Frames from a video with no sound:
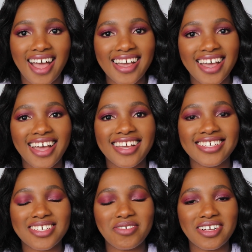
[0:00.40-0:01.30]
Hi
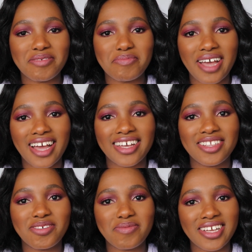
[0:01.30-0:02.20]
guys, welcome
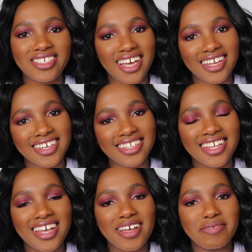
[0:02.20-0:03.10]
back to my
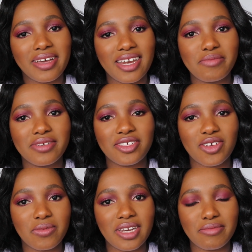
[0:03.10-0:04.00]
channel. My name is
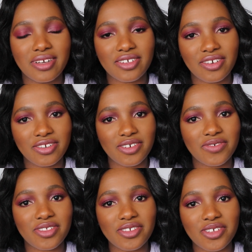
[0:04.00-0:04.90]
Toby Limasondo
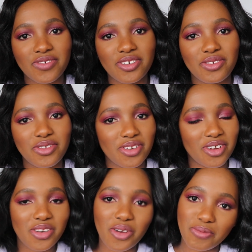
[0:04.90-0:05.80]
for those of you who do
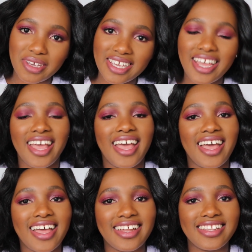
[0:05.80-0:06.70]
not know me,
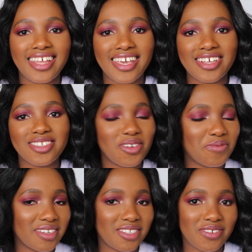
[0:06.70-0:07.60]
and thank you so
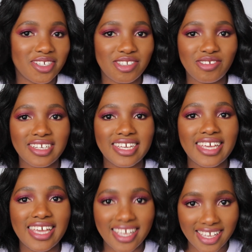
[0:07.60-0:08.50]
much for
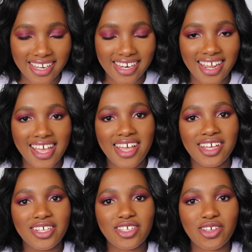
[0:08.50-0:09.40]
tuning in.
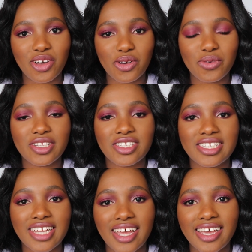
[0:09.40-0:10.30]
So
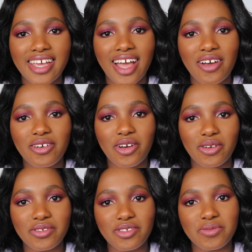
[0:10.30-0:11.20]
today I'm
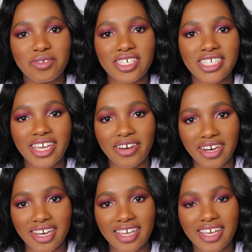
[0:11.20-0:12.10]
going to be
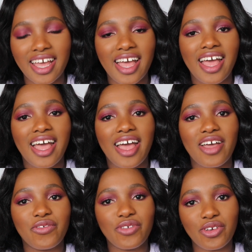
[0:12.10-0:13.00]
sharing
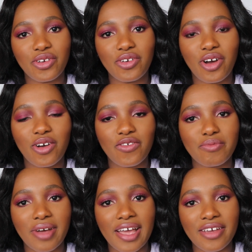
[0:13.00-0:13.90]
a few
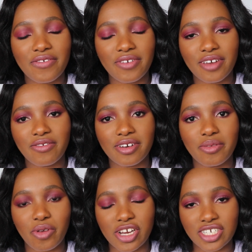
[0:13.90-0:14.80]
of my
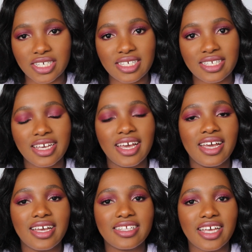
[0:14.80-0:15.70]
favorite brushes.
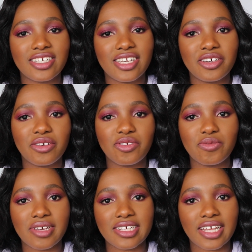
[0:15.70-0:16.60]
It's actually going
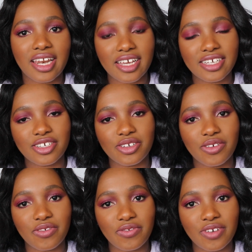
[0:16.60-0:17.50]
to be a selection
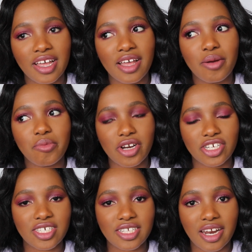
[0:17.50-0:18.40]
of
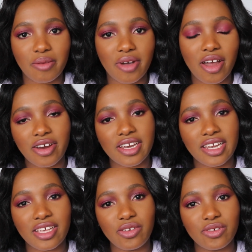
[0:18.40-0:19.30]
brushes that I'm
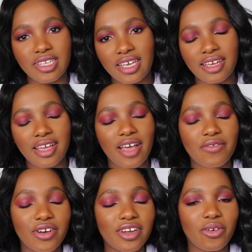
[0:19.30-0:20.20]
currently using.
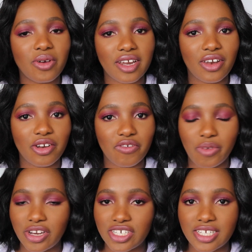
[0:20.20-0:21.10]
I've got quite a lot of
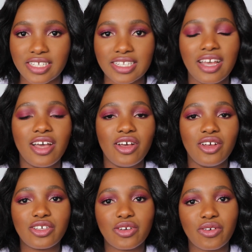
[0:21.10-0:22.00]
brushes,
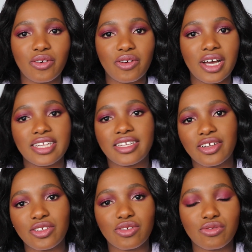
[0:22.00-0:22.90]
so I
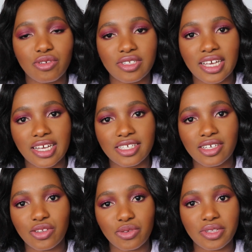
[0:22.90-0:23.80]
tend to rotate
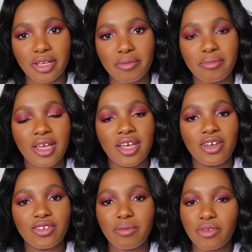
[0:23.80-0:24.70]
through them.
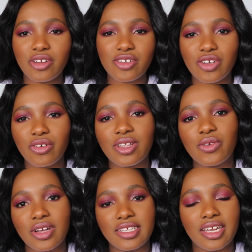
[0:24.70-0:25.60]
So I'm going to show you
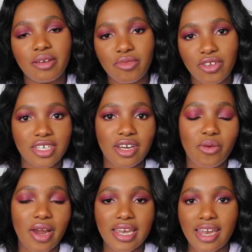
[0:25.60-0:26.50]
the ones that I'm using
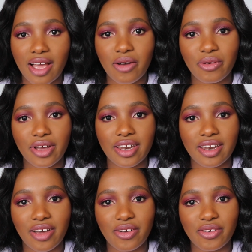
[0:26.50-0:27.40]
right now and